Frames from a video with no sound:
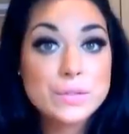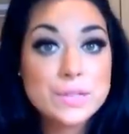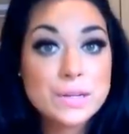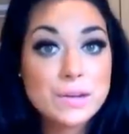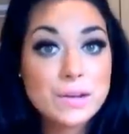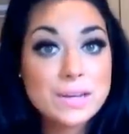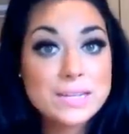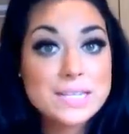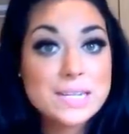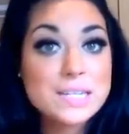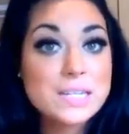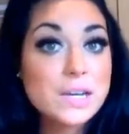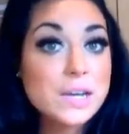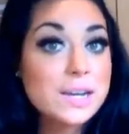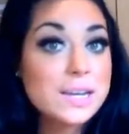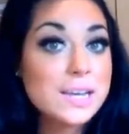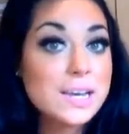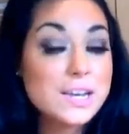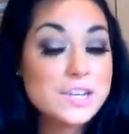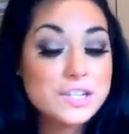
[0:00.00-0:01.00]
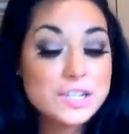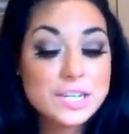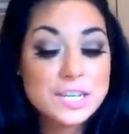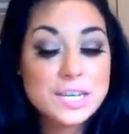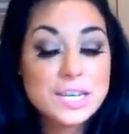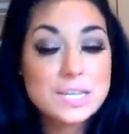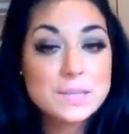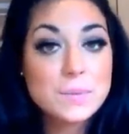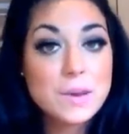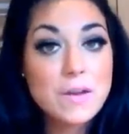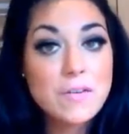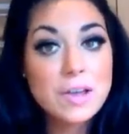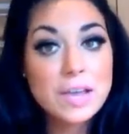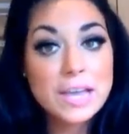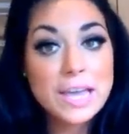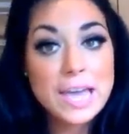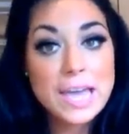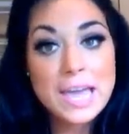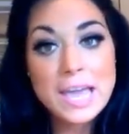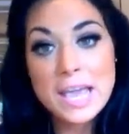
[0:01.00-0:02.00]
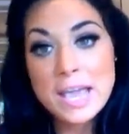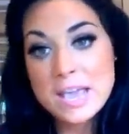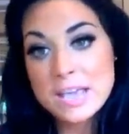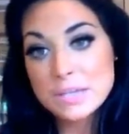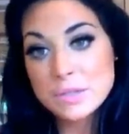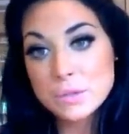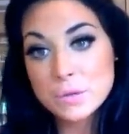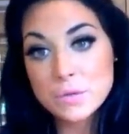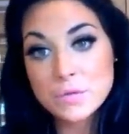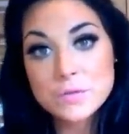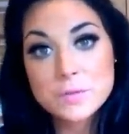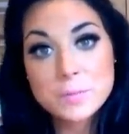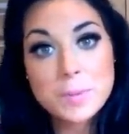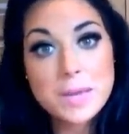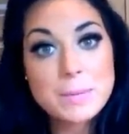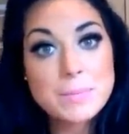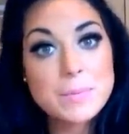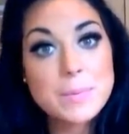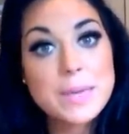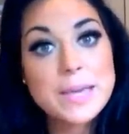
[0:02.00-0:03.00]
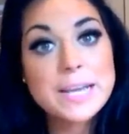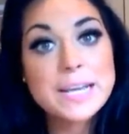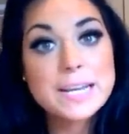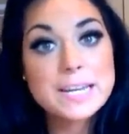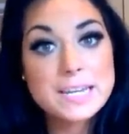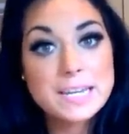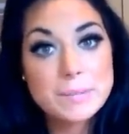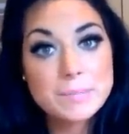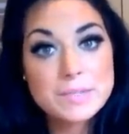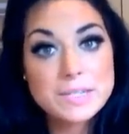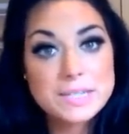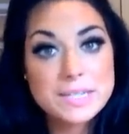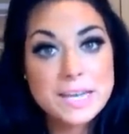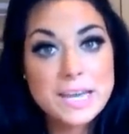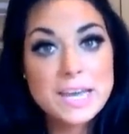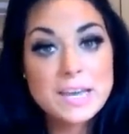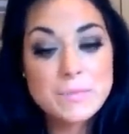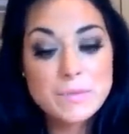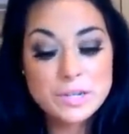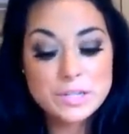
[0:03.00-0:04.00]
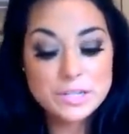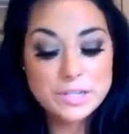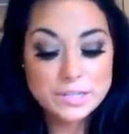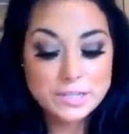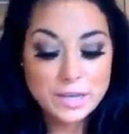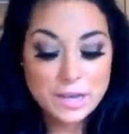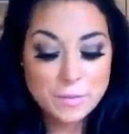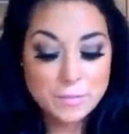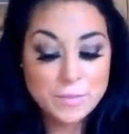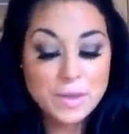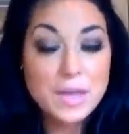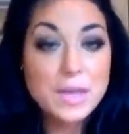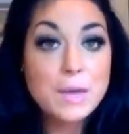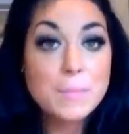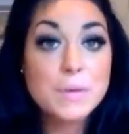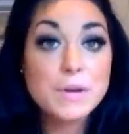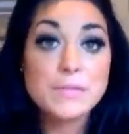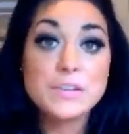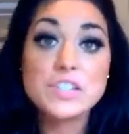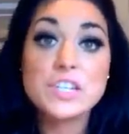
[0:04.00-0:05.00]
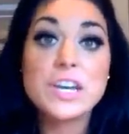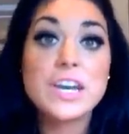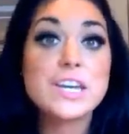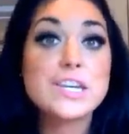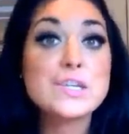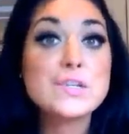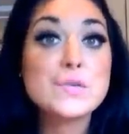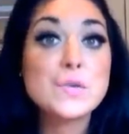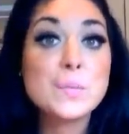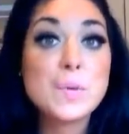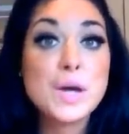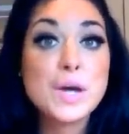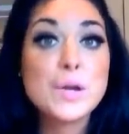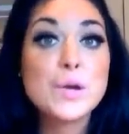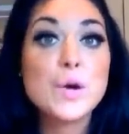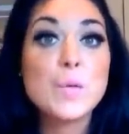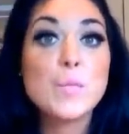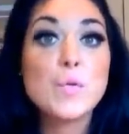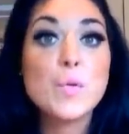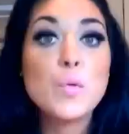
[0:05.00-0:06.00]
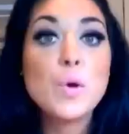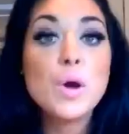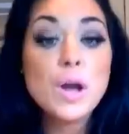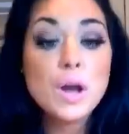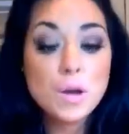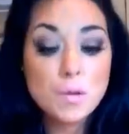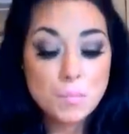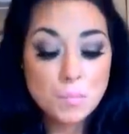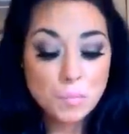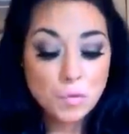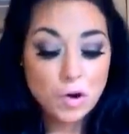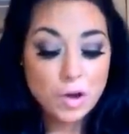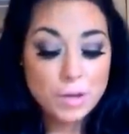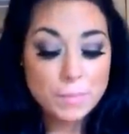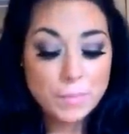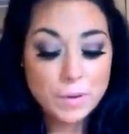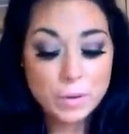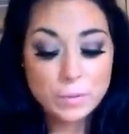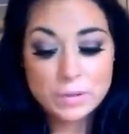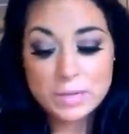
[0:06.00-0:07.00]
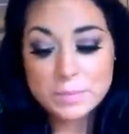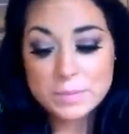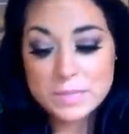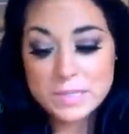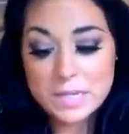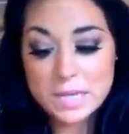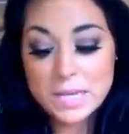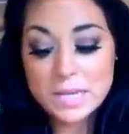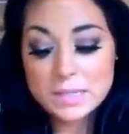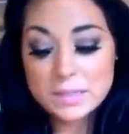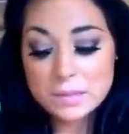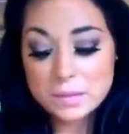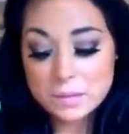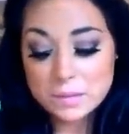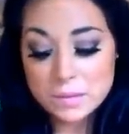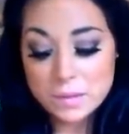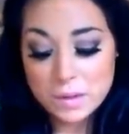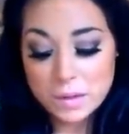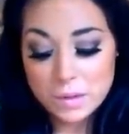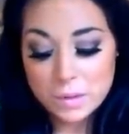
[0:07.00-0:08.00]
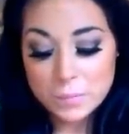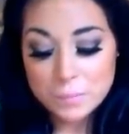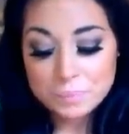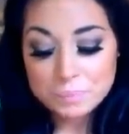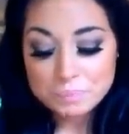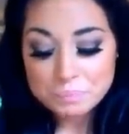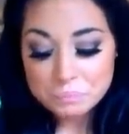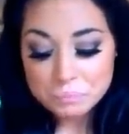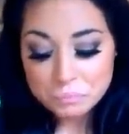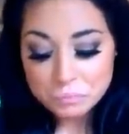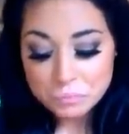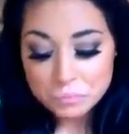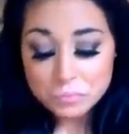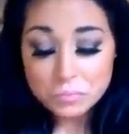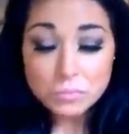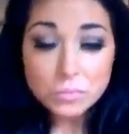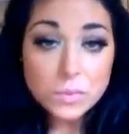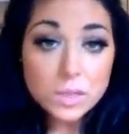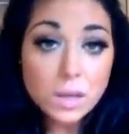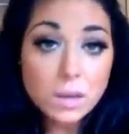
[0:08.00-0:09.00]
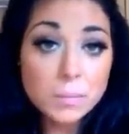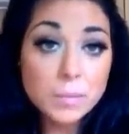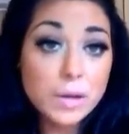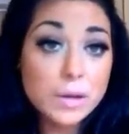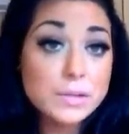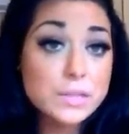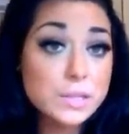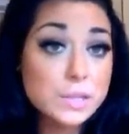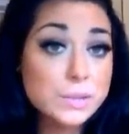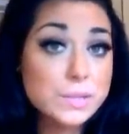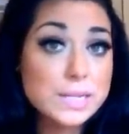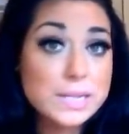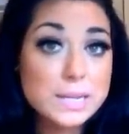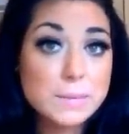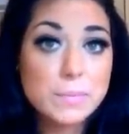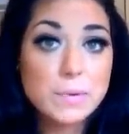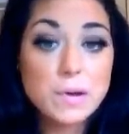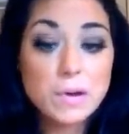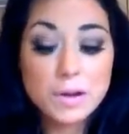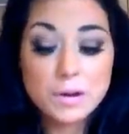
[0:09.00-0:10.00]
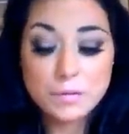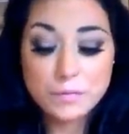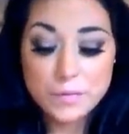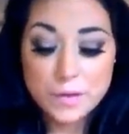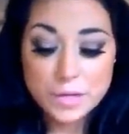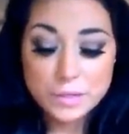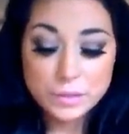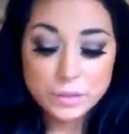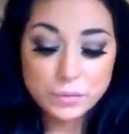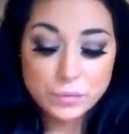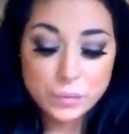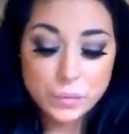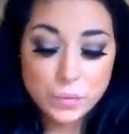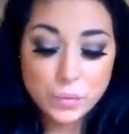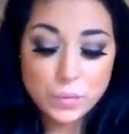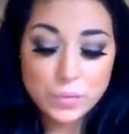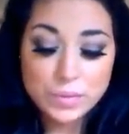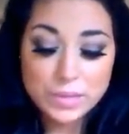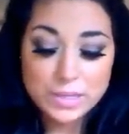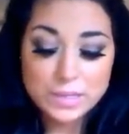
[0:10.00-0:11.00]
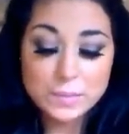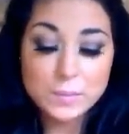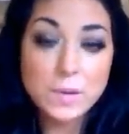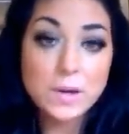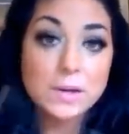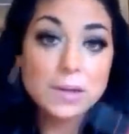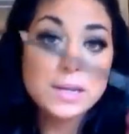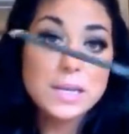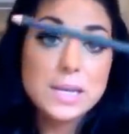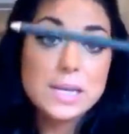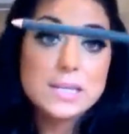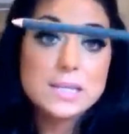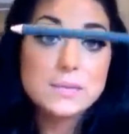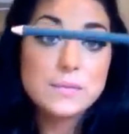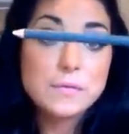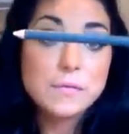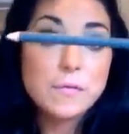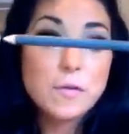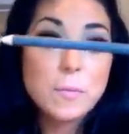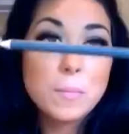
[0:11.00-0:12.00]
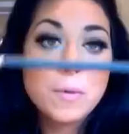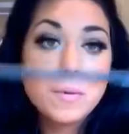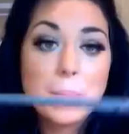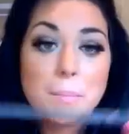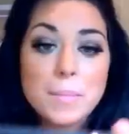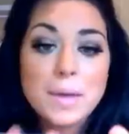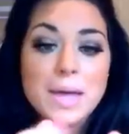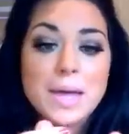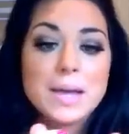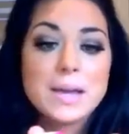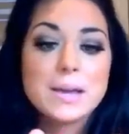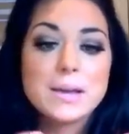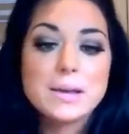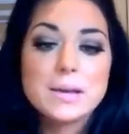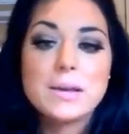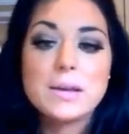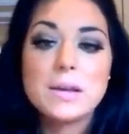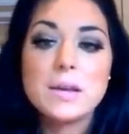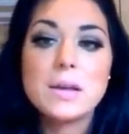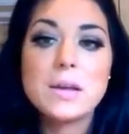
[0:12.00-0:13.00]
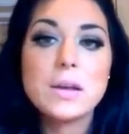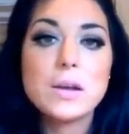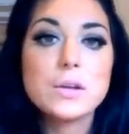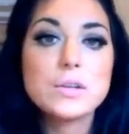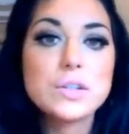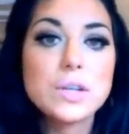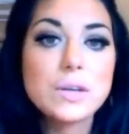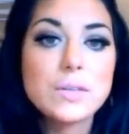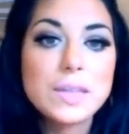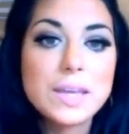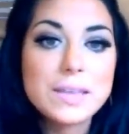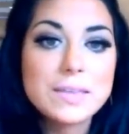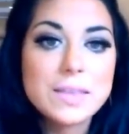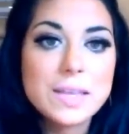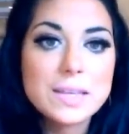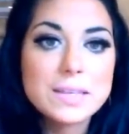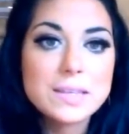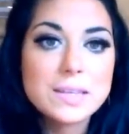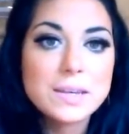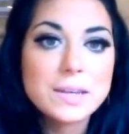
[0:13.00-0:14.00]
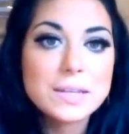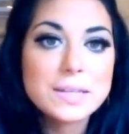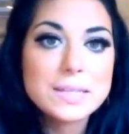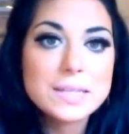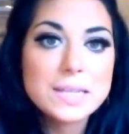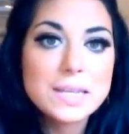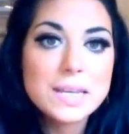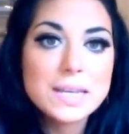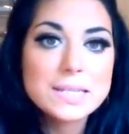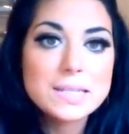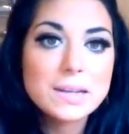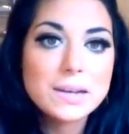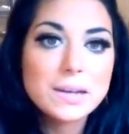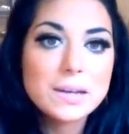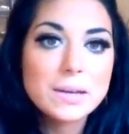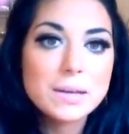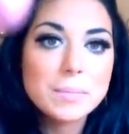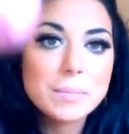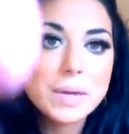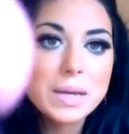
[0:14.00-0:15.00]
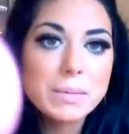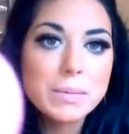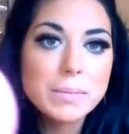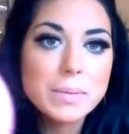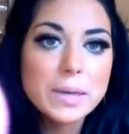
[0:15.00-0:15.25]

So like I said earlier, she's wearing a soft baby pink lip today, which is a bit of a change from her normal bright bold lipsticks. So I'm going to use a lip liner first of all. This one is from MAC. Show the end there so you can see it's like a baby